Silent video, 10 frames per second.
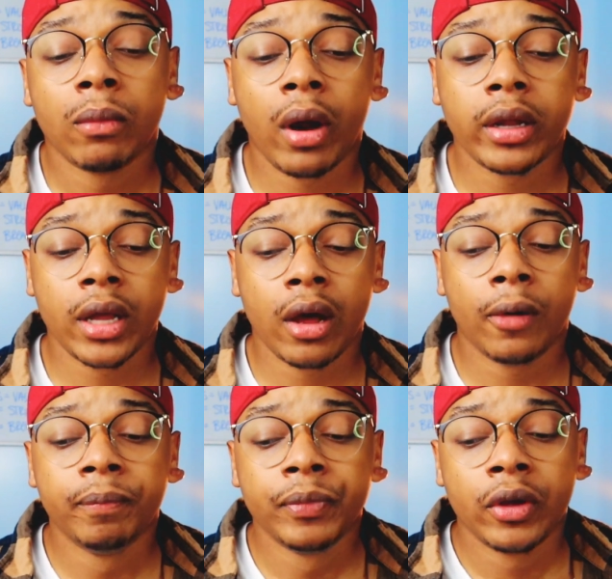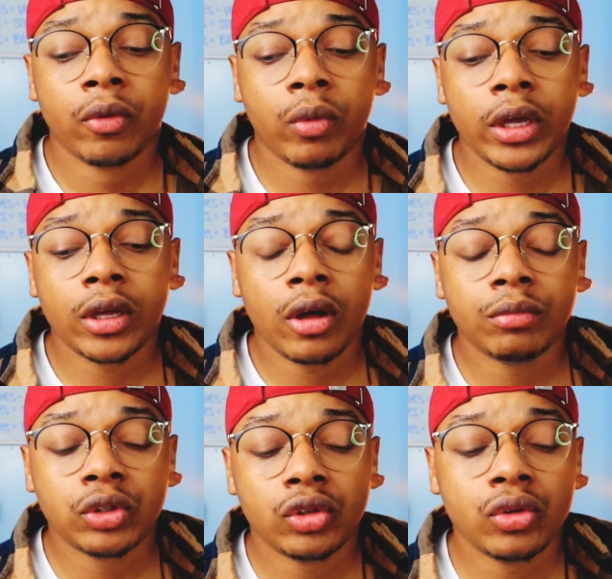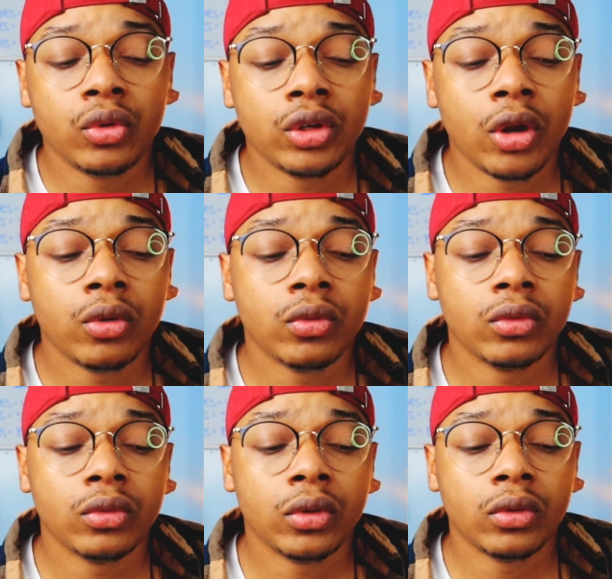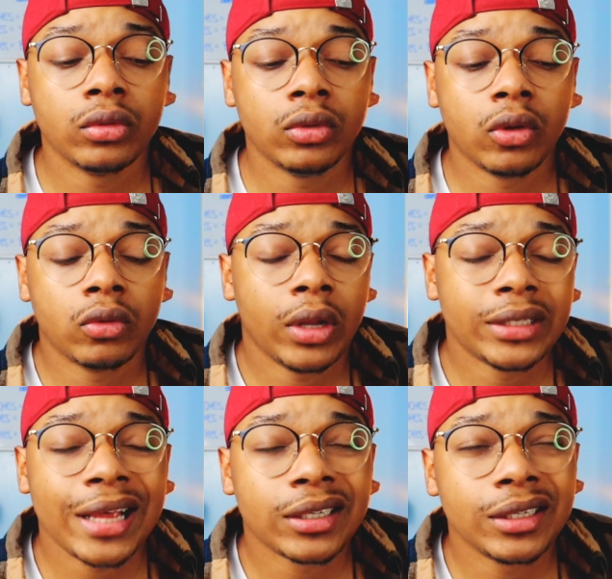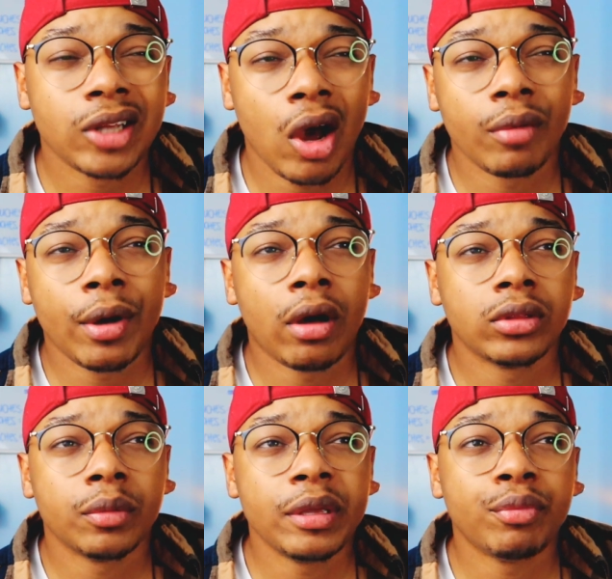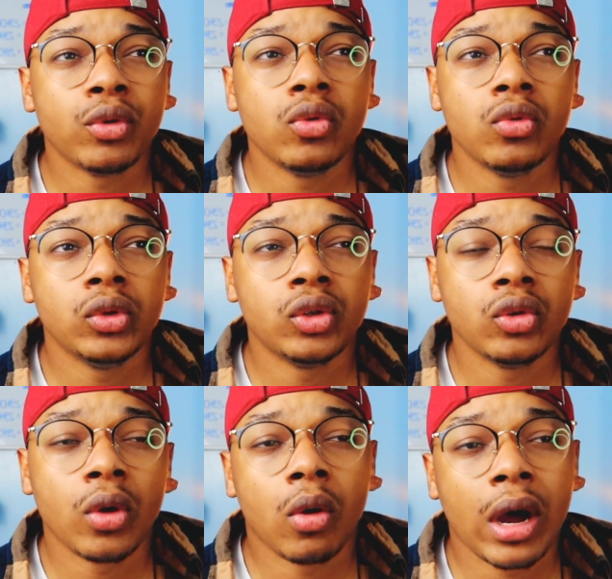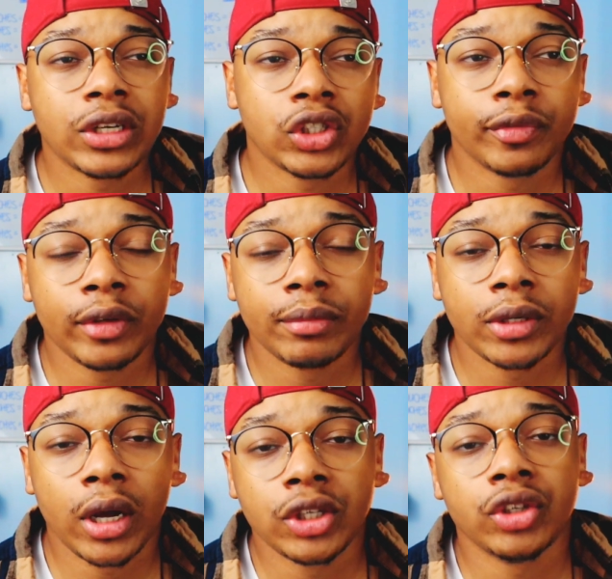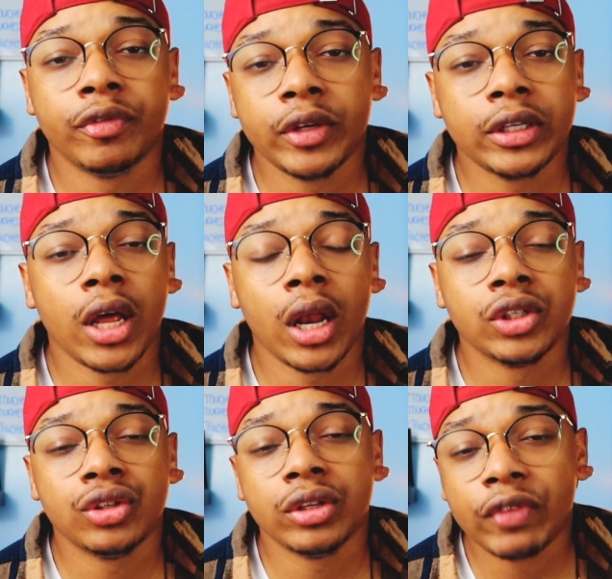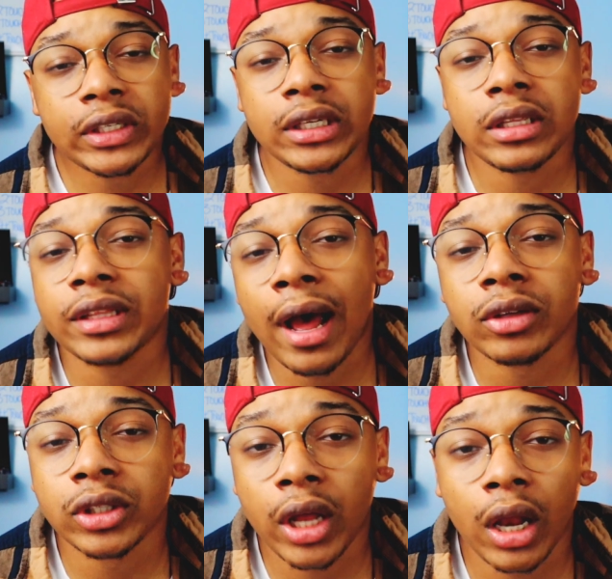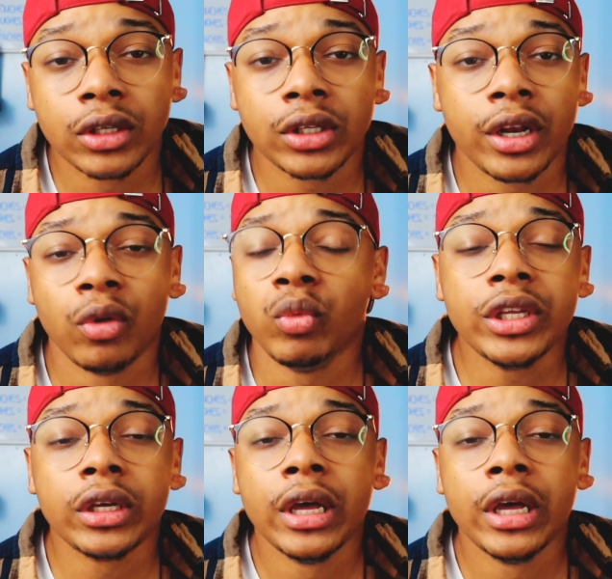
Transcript: Right now, when it comes to, let's actually talk about the people who do, I just flipped $150 to $15,000 in a week.